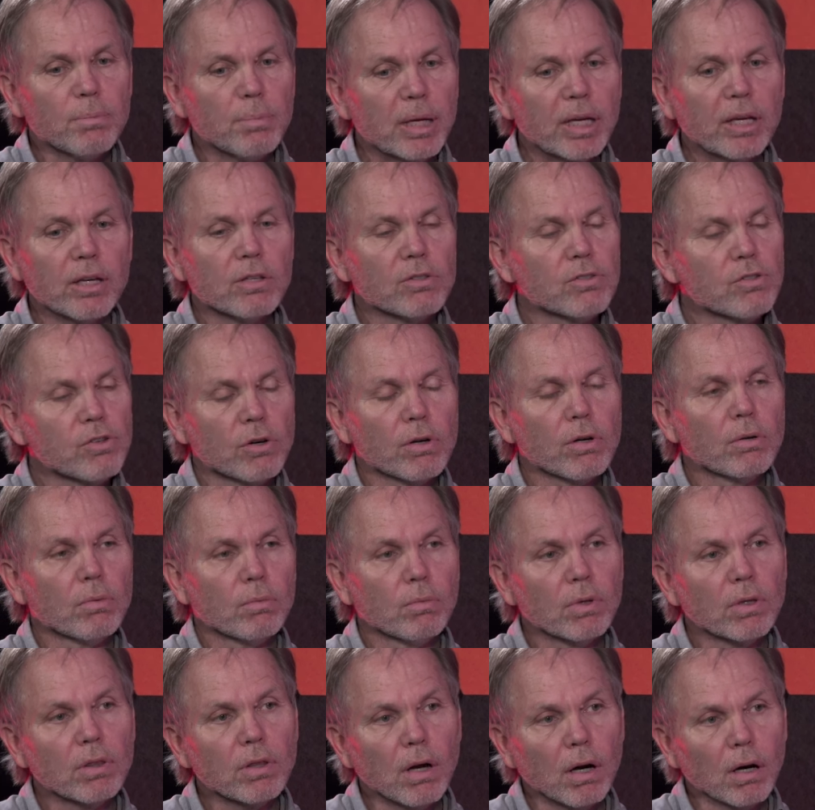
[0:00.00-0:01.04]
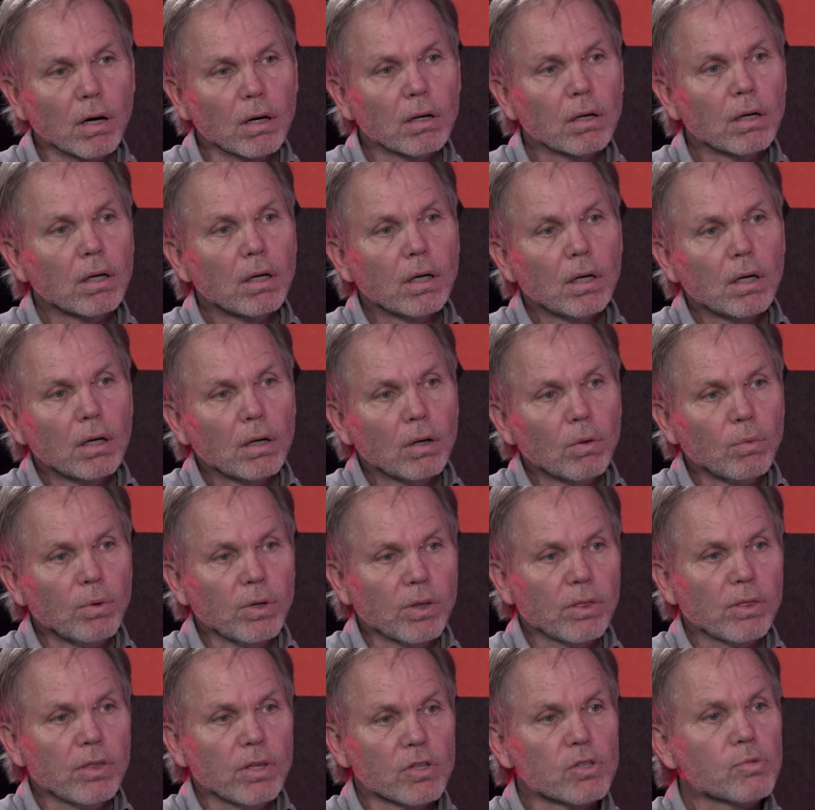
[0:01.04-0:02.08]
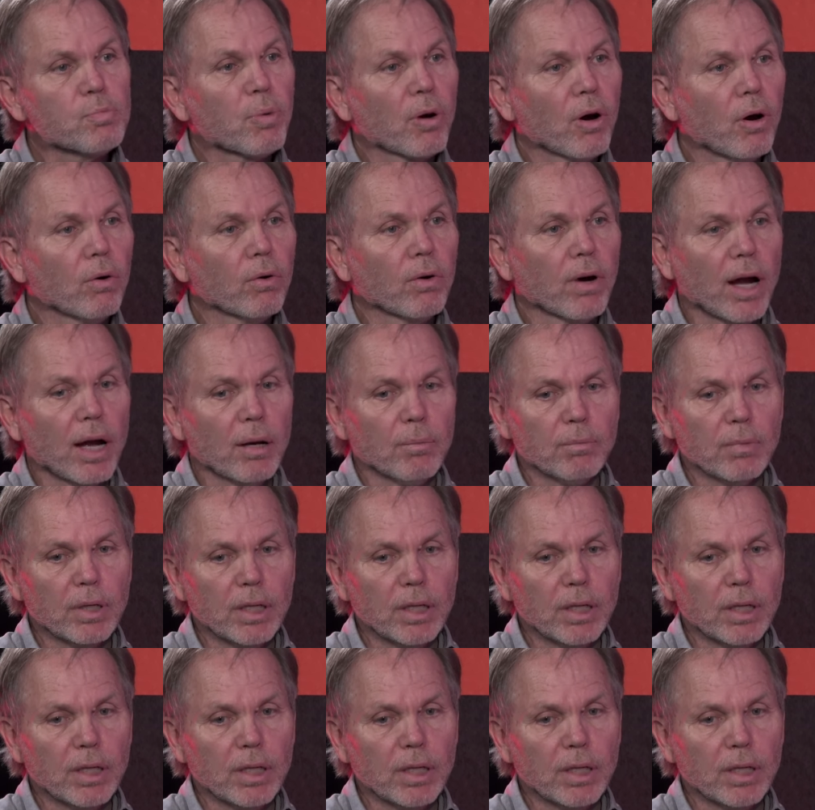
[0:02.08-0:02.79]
big concern with this program